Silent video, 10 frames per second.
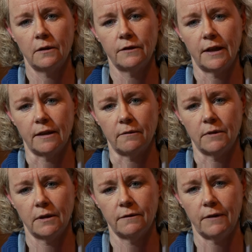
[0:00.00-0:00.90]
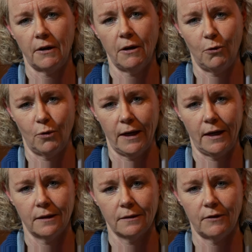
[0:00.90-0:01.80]
feeling very
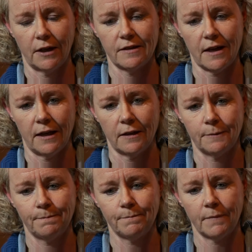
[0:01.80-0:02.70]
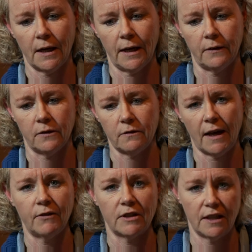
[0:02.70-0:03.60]
lonely and very sad and
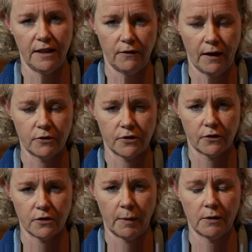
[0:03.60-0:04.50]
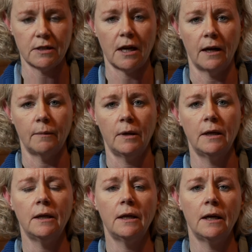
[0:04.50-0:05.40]
having to leave after a certain amount of time
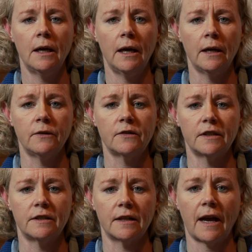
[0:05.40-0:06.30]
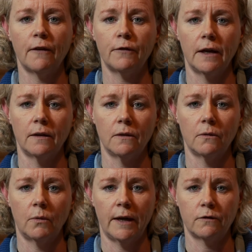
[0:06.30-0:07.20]
and sit in the cafe
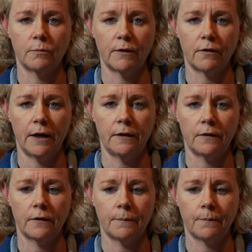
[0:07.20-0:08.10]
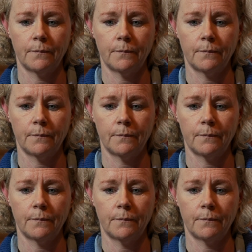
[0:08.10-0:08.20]
and wait for my friend.